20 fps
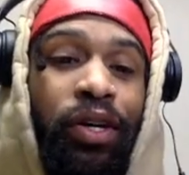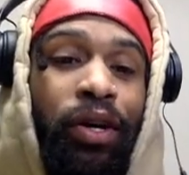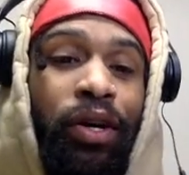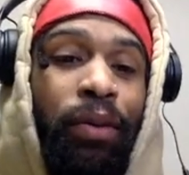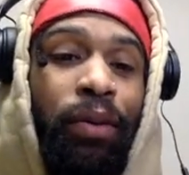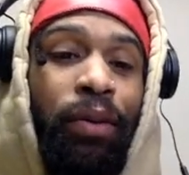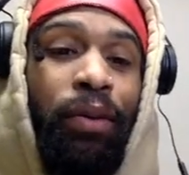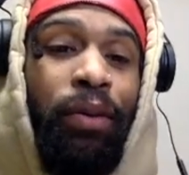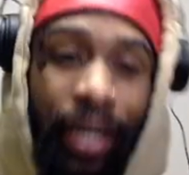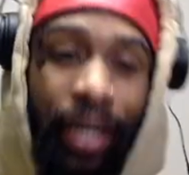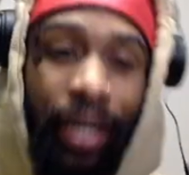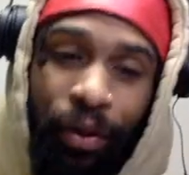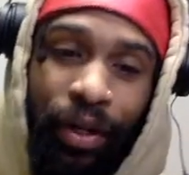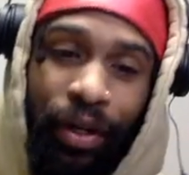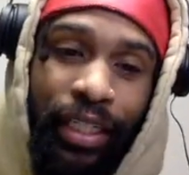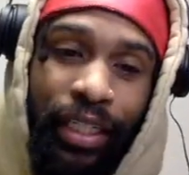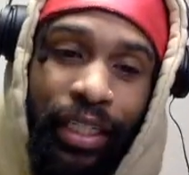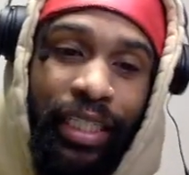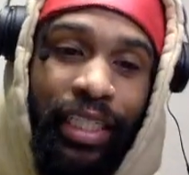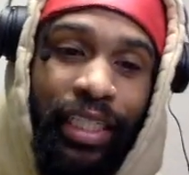But
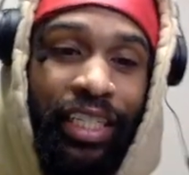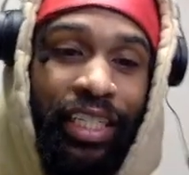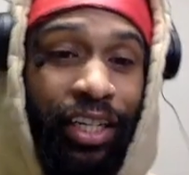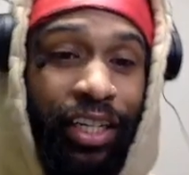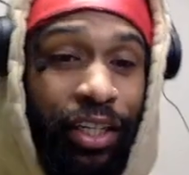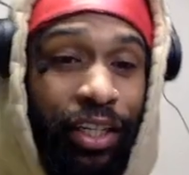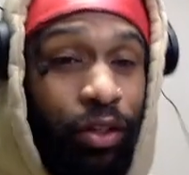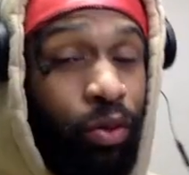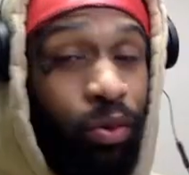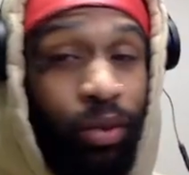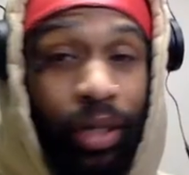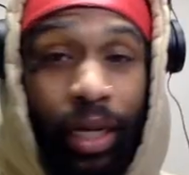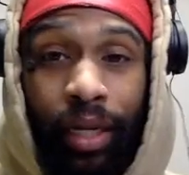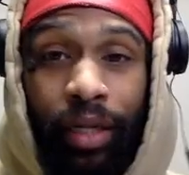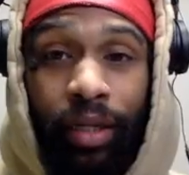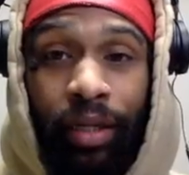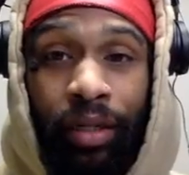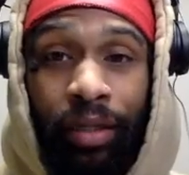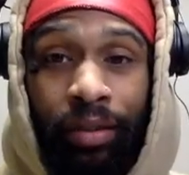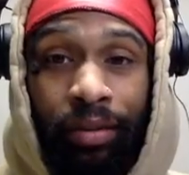anyways, it's another new day.